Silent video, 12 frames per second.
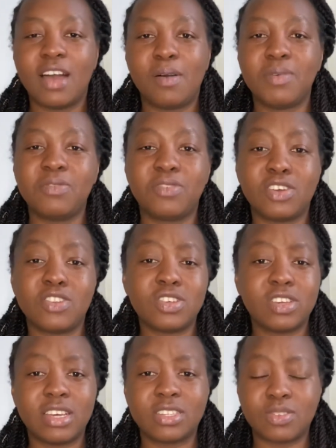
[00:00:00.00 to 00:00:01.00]
If you're
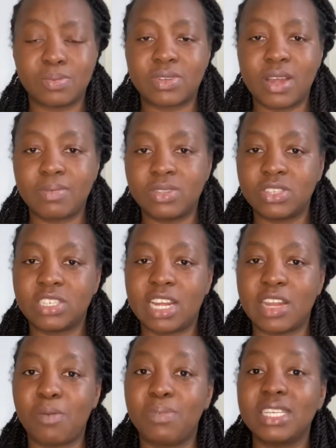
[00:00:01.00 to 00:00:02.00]
not yet subscribed to this
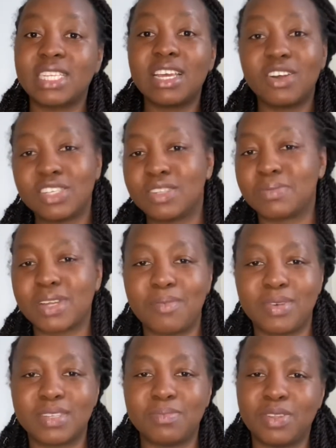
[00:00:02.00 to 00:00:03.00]
channel, please click on the subscribe
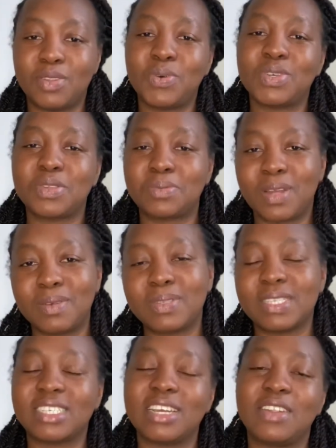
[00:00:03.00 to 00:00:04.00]
button below. Subscribe to
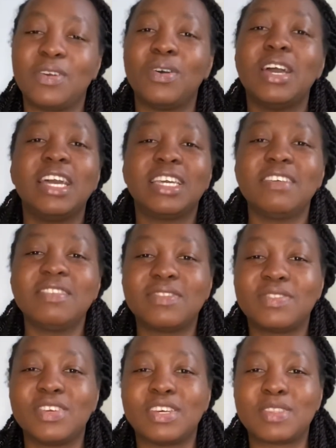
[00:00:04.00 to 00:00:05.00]
this channel. Give this
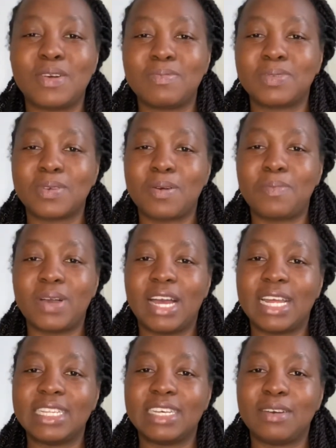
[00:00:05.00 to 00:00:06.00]
video a thumbs up,
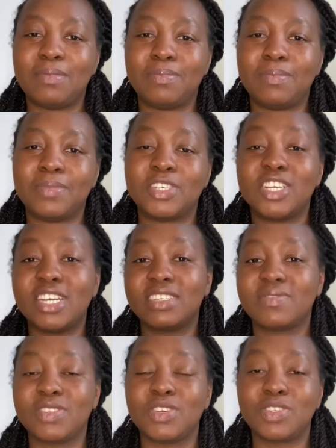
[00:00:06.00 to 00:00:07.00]
and share this
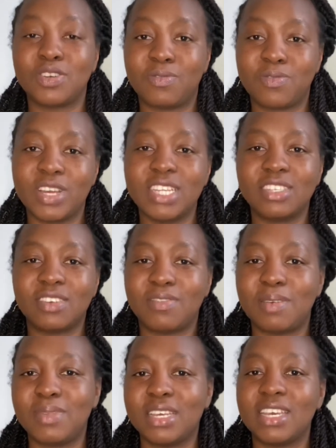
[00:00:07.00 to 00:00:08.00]
video to your friends, your
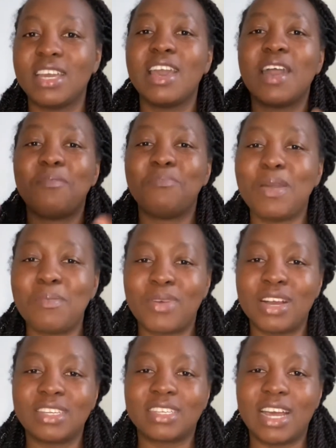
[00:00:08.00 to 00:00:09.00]
family
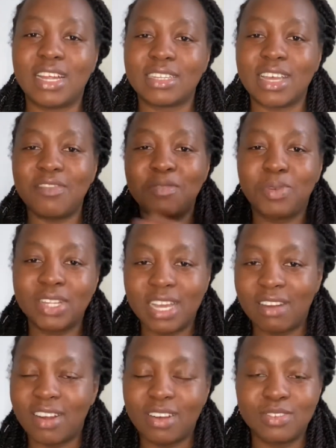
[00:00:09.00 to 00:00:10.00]
members, and everybody
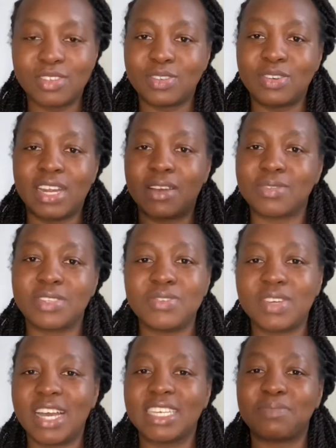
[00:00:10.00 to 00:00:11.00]
around you. And I'll see
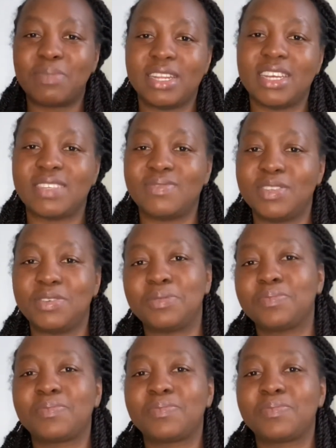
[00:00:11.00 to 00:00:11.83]
you guys in my next video.